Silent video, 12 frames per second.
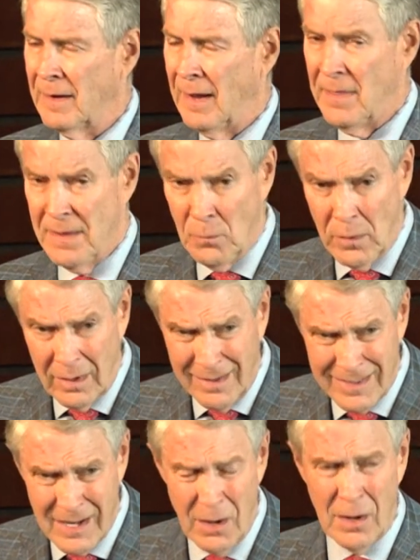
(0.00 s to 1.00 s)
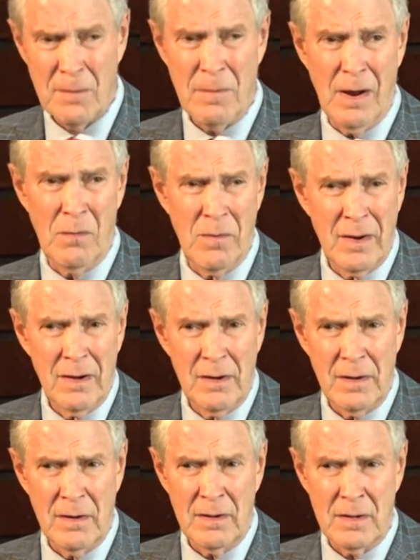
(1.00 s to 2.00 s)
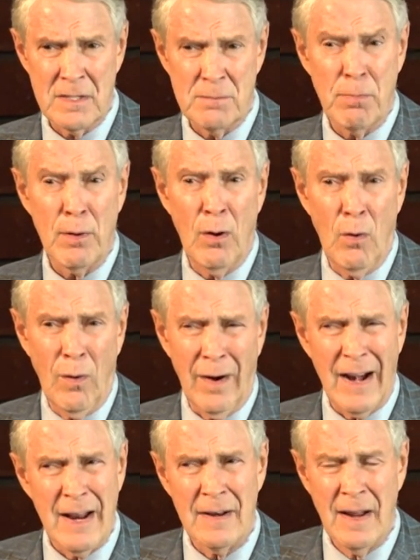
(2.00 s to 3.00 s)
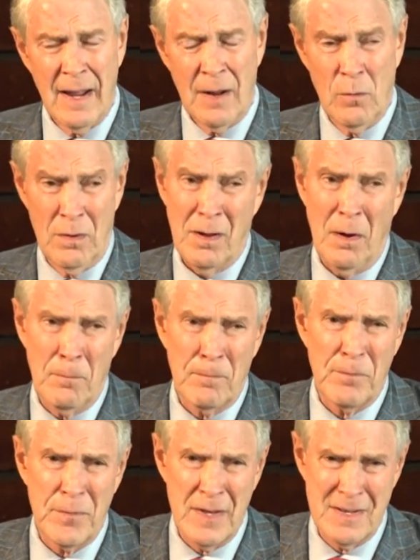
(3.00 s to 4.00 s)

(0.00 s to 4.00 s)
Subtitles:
And then we're going to explore, and we'll go